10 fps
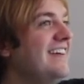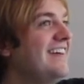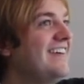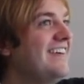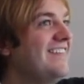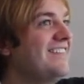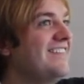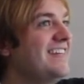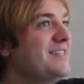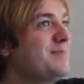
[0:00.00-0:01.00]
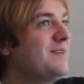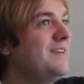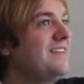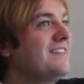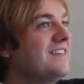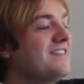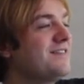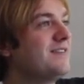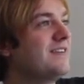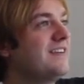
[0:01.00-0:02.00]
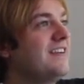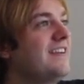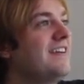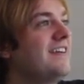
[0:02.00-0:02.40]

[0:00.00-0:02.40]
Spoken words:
It's been tons of fun.